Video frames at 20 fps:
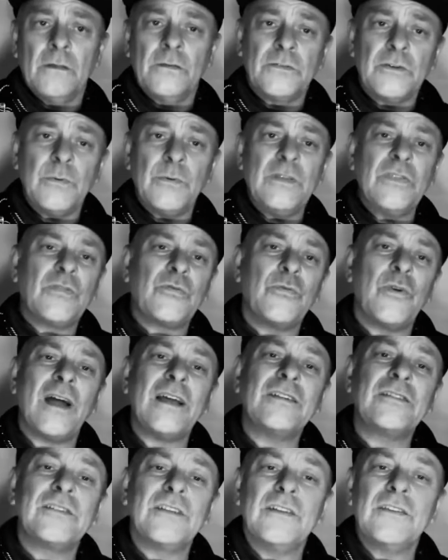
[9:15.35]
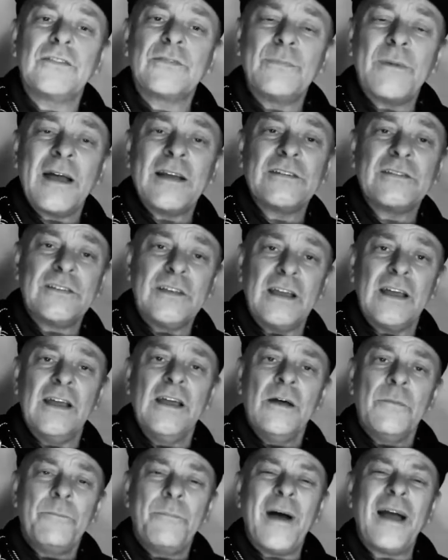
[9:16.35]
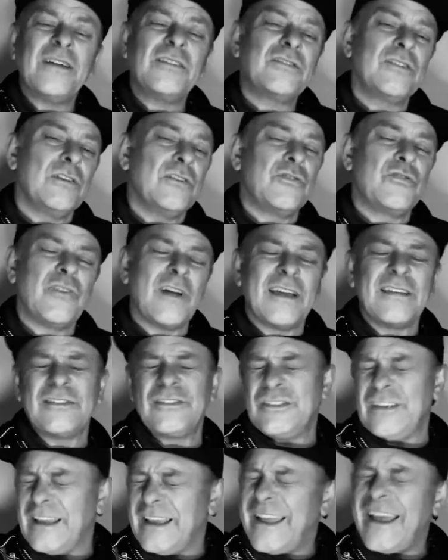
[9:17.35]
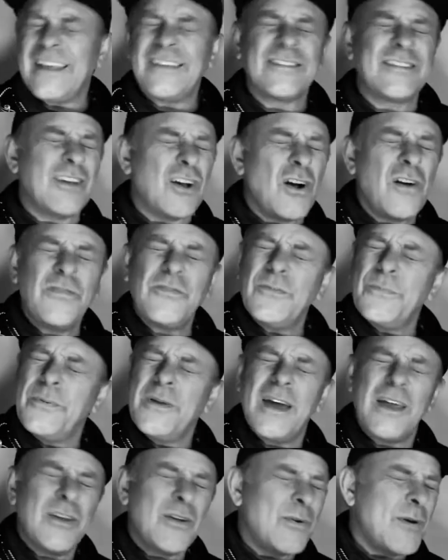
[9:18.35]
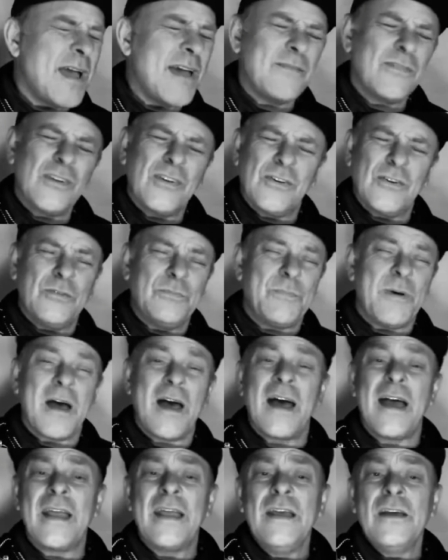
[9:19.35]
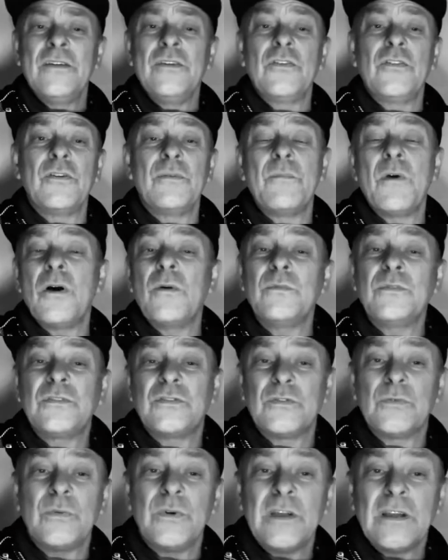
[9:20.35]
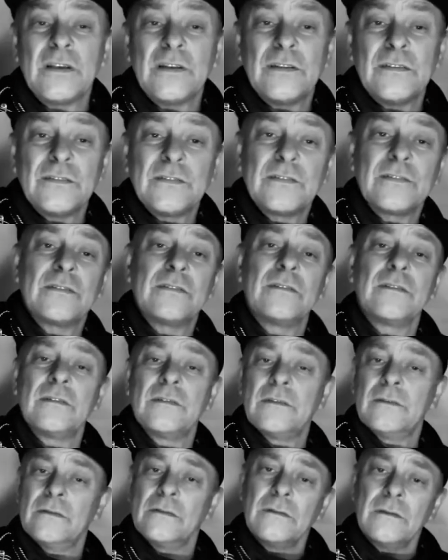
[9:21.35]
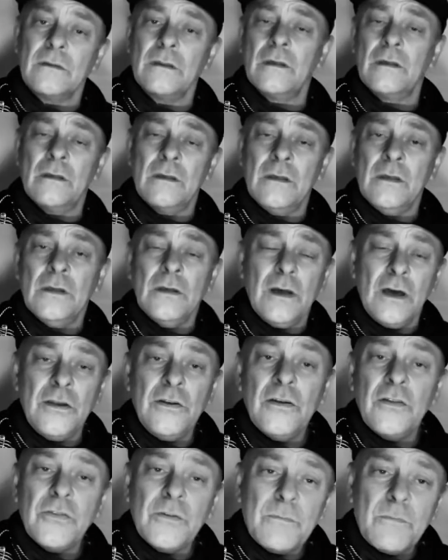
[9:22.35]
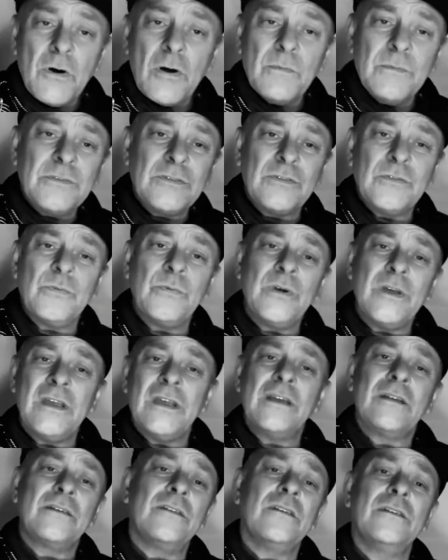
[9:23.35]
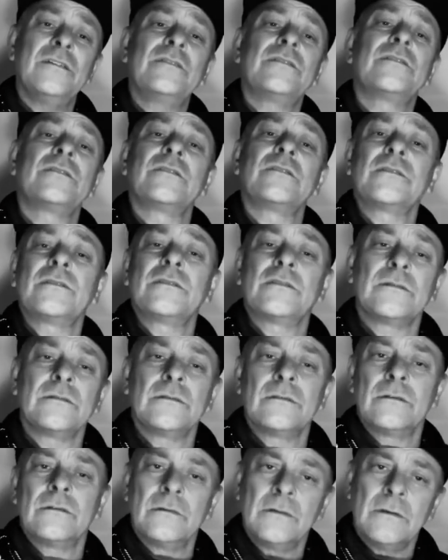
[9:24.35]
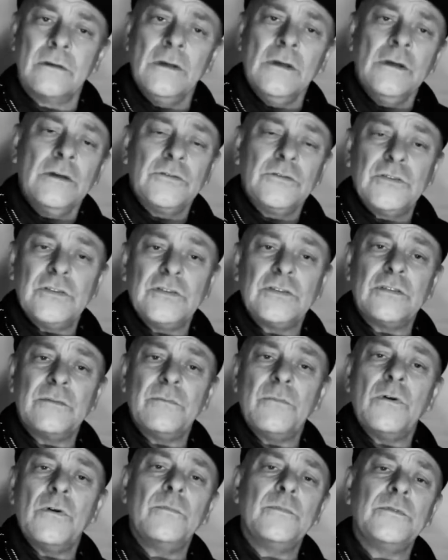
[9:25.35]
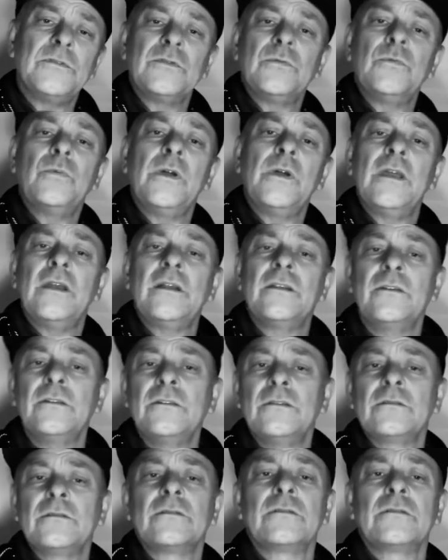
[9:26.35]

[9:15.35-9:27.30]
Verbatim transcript: So we thrashed it and smashed it, bashed it and trashed it, cast it off to piano heaven goodbye. Another moment of weakness, another moment of weakness just a moment of weakness